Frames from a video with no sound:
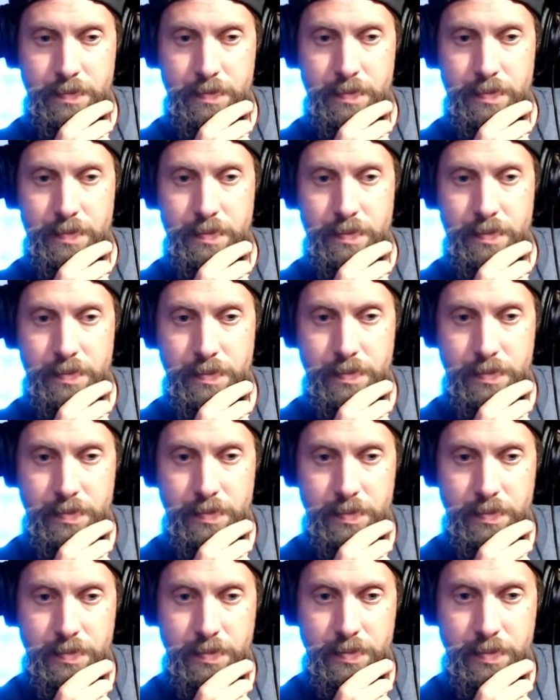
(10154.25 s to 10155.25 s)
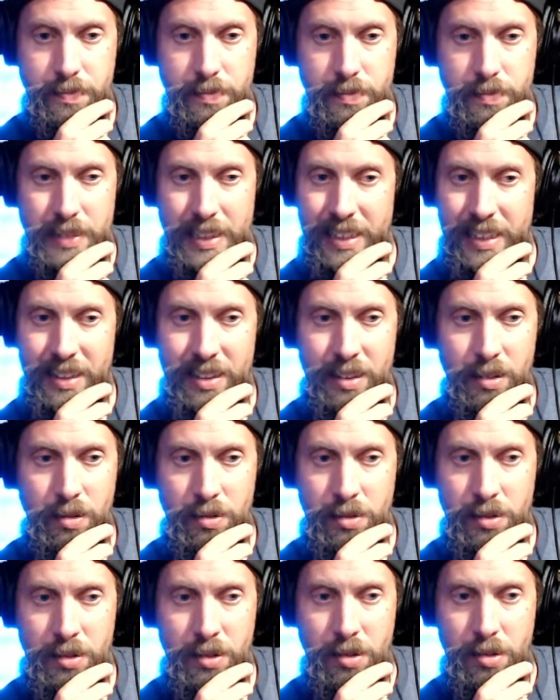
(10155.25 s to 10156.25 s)
Hmm. I
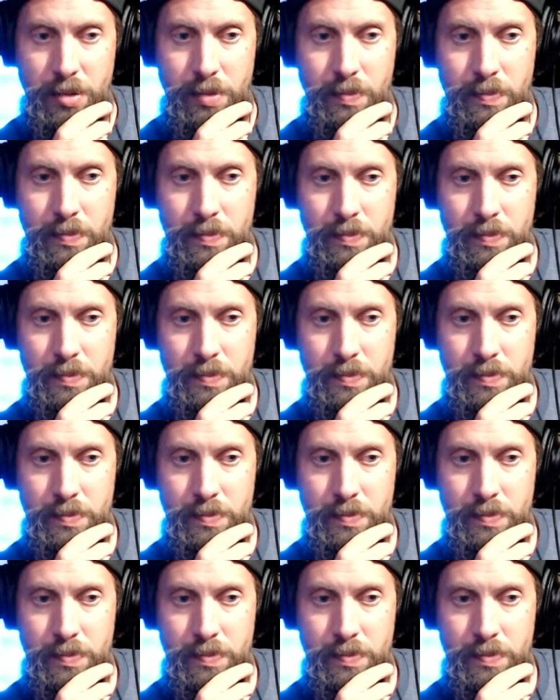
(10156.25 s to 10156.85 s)
don't know.